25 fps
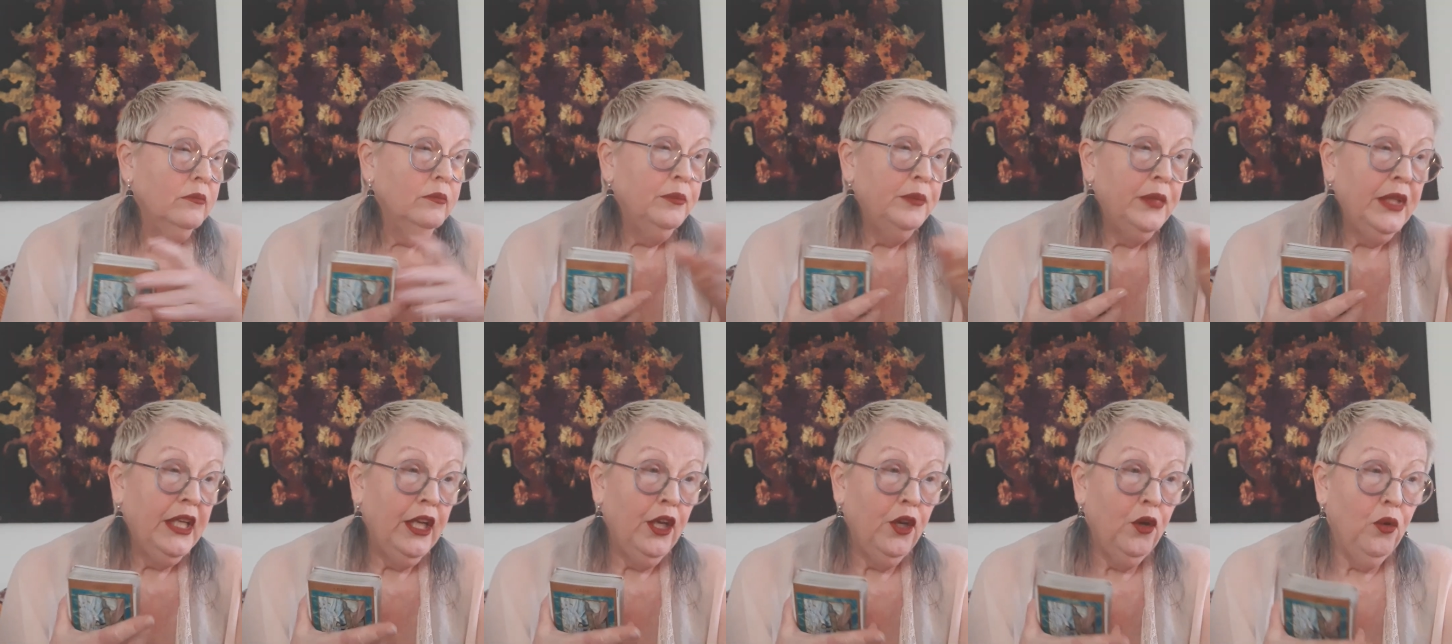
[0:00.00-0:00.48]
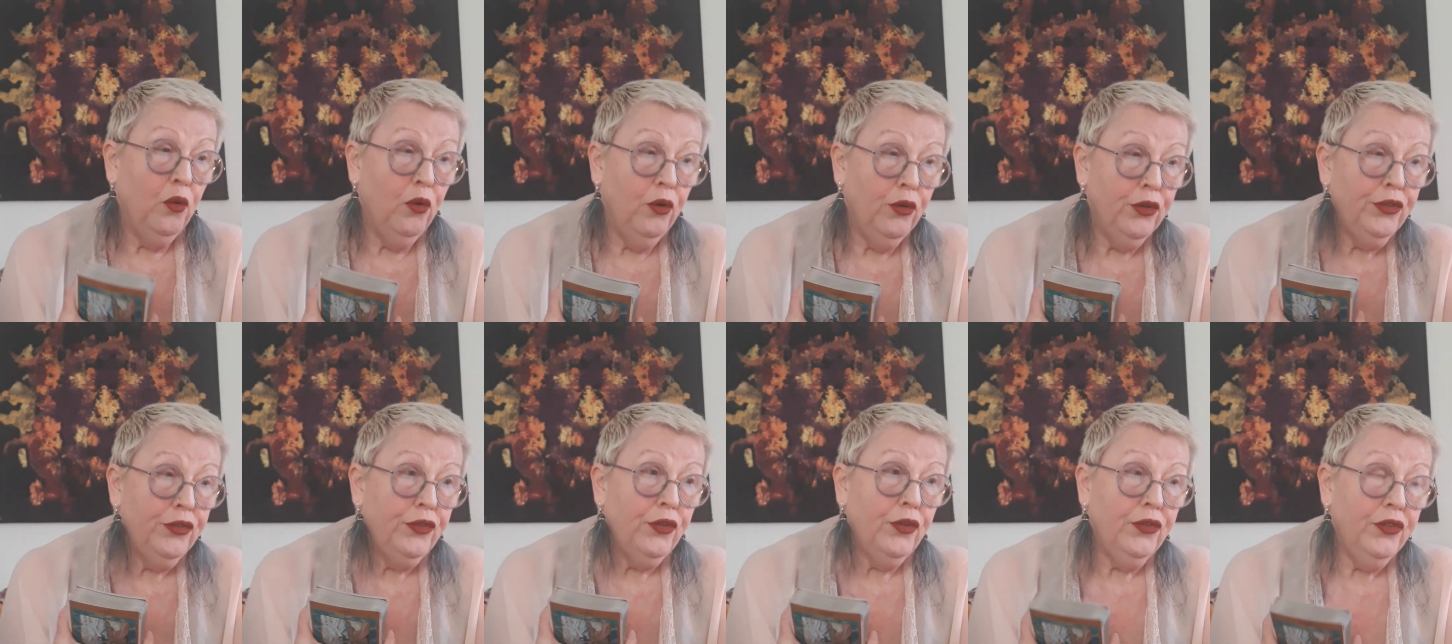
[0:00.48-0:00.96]
But I
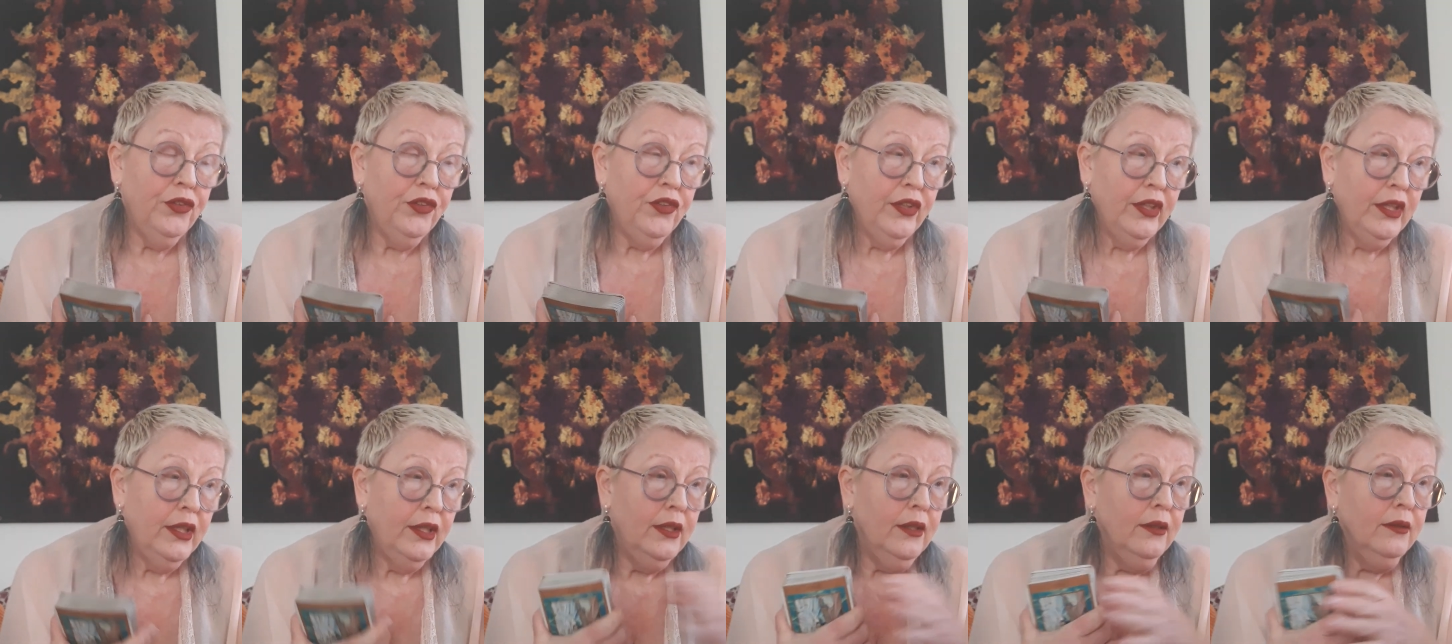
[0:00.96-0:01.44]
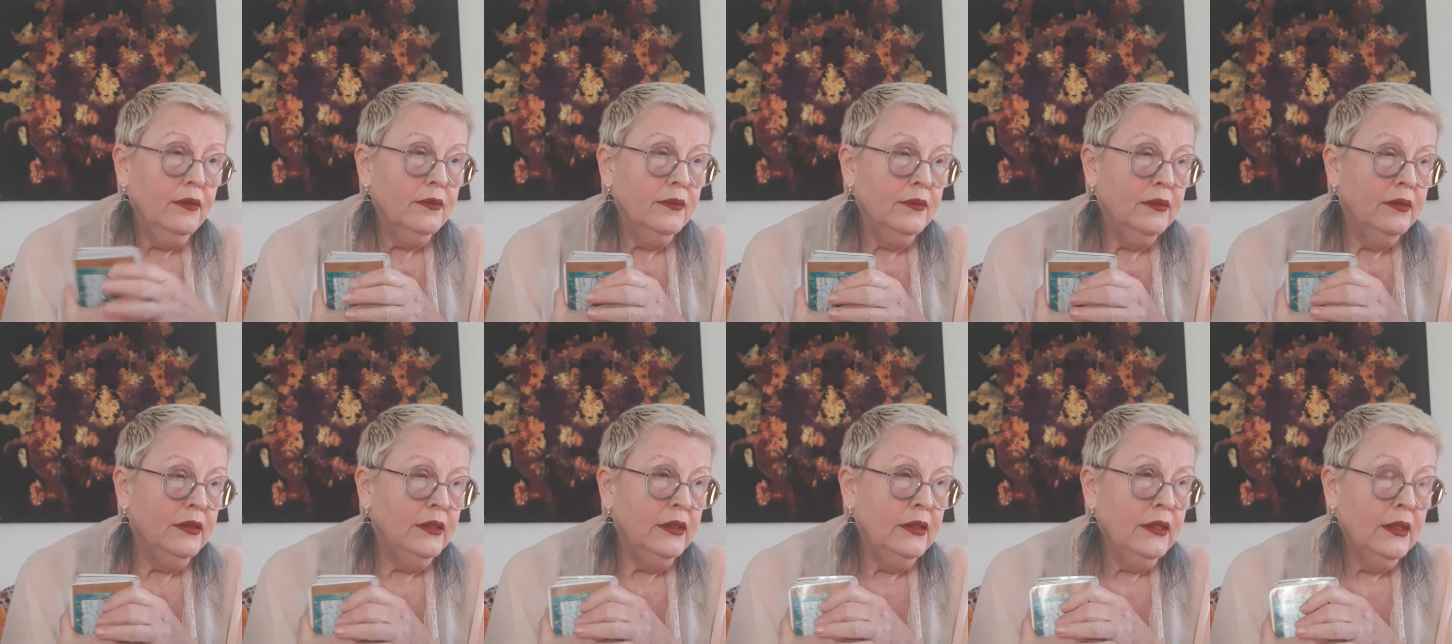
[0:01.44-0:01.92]
also see
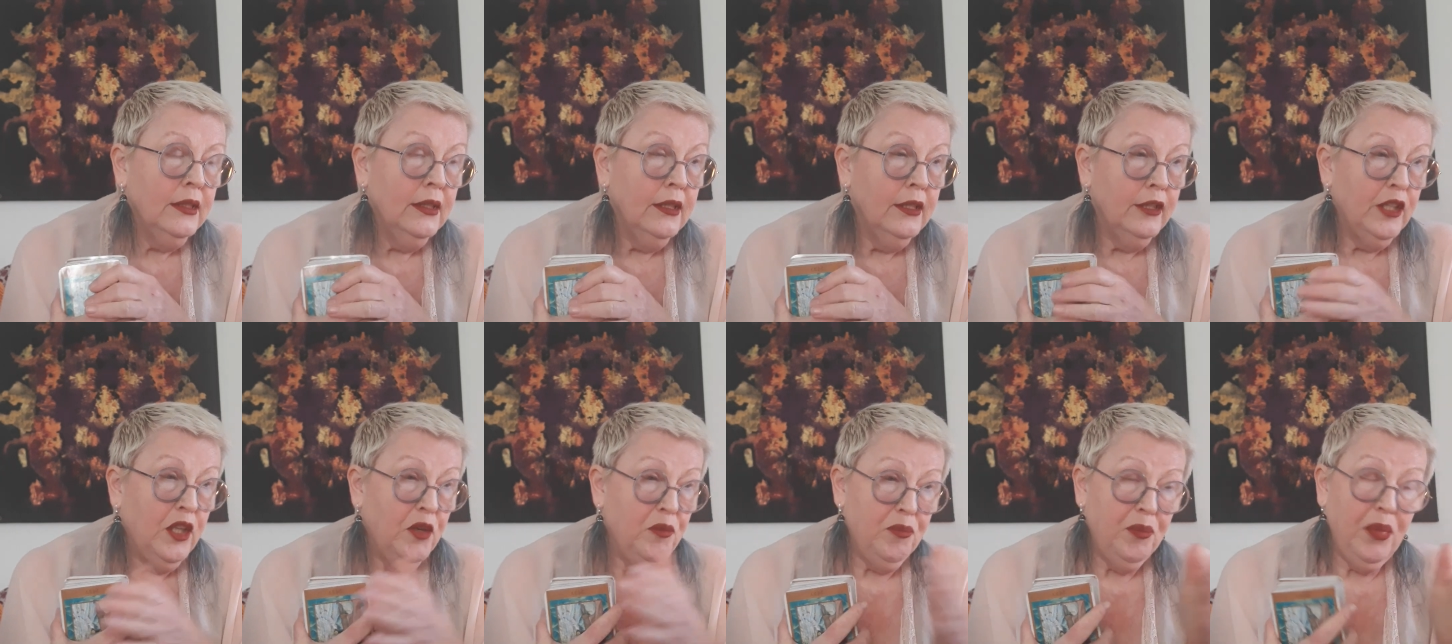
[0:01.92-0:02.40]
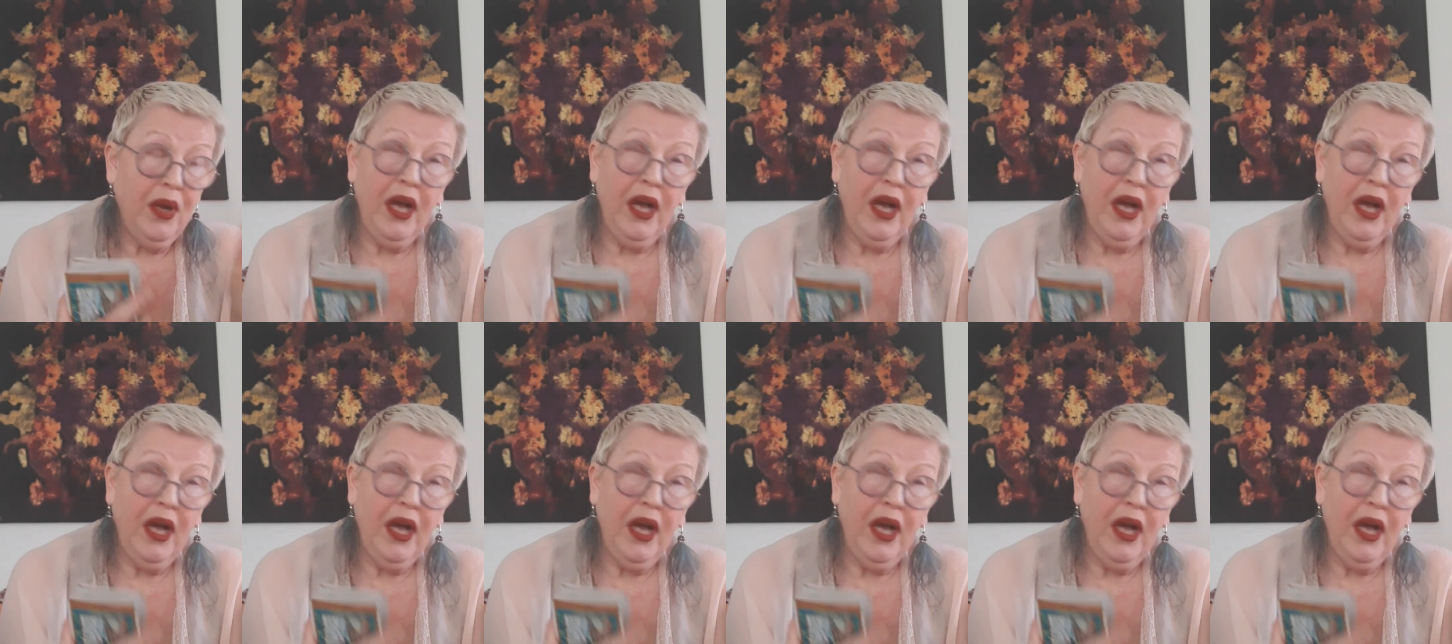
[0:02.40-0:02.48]
that